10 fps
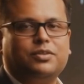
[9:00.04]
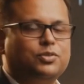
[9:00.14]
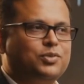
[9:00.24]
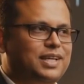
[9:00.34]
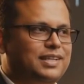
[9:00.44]

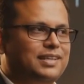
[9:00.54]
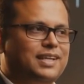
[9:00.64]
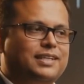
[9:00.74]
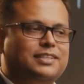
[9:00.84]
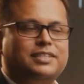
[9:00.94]
you
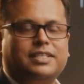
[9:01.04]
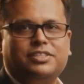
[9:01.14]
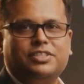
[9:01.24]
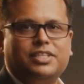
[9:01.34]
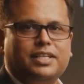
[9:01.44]
analyze
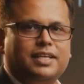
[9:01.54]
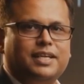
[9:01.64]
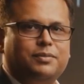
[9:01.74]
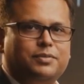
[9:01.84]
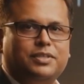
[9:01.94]
in
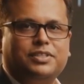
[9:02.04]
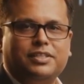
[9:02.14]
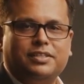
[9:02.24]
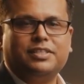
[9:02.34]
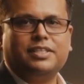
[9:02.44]

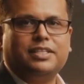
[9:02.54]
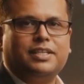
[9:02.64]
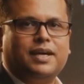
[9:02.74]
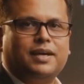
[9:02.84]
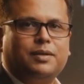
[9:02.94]

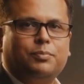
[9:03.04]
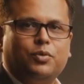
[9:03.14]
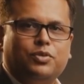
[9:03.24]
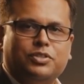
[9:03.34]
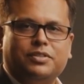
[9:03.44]
JMeter
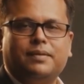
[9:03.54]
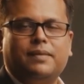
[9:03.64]
reports.